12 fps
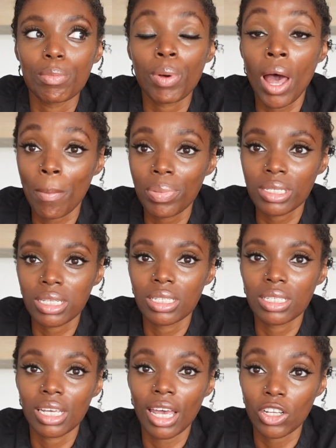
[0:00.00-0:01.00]
purposely
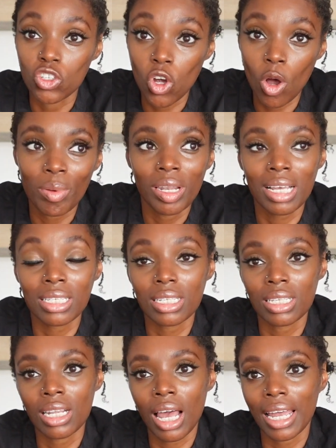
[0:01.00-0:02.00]
to get a job, unless
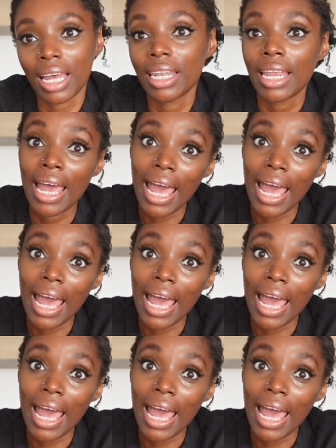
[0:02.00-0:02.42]
it's like an